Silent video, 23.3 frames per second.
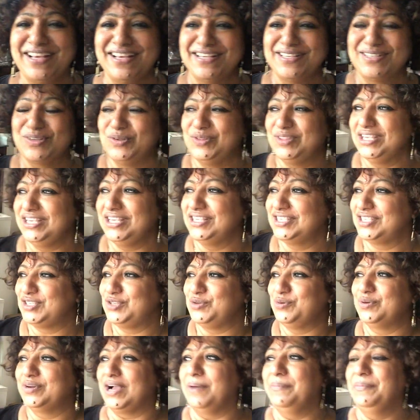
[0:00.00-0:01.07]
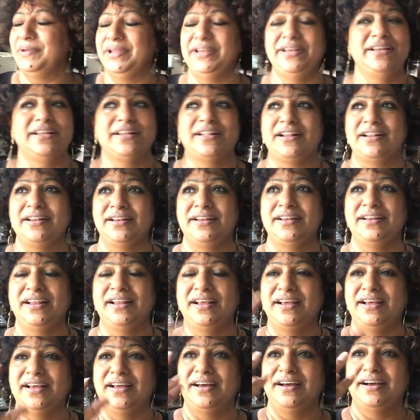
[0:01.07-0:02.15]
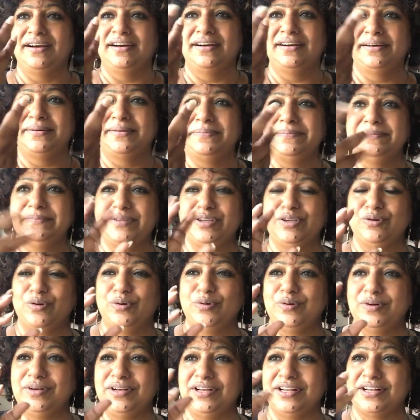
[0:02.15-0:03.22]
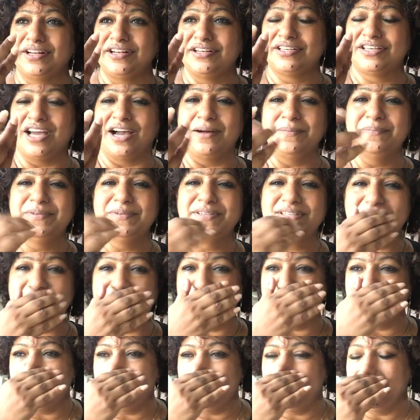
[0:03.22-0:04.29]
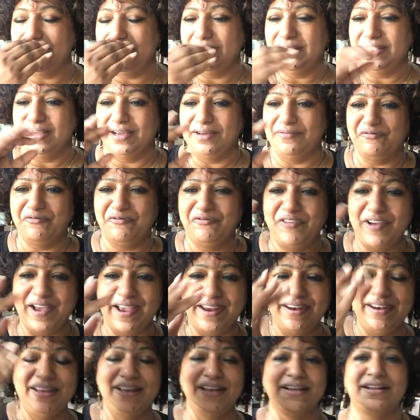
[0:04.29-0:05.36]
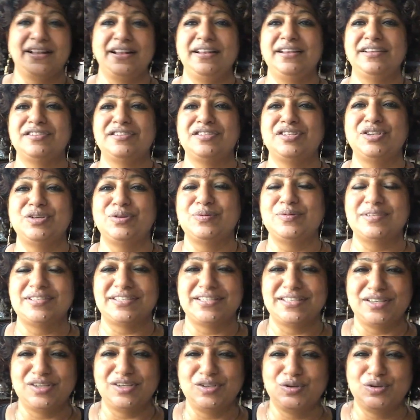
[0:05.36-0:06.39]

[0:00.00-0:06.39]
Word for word: So these two come in little, um, you know, little tubs and very little is used.